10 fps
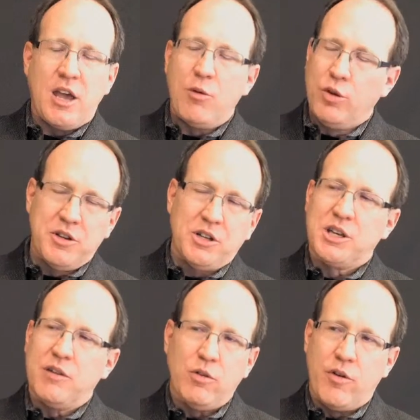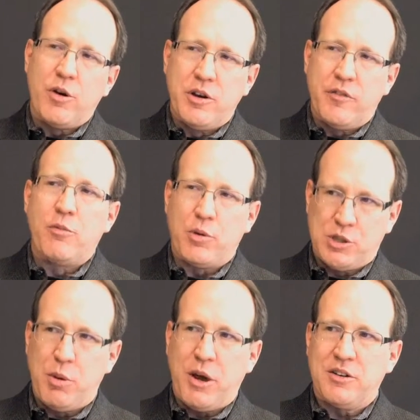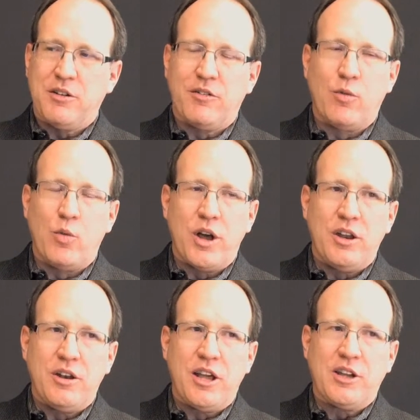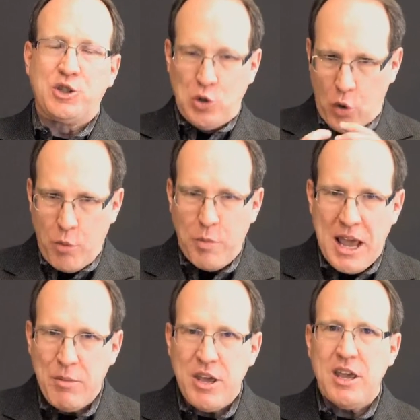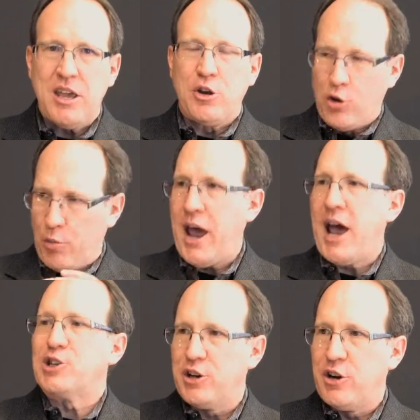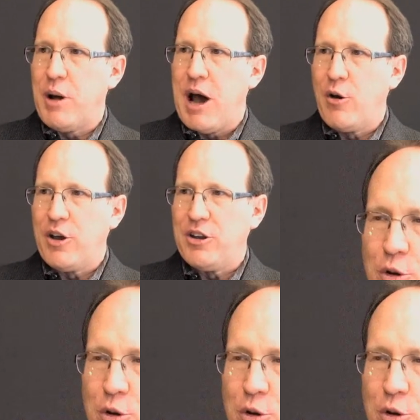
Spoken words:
really does give you a very different perspective when it's your baby and you're passionate about it and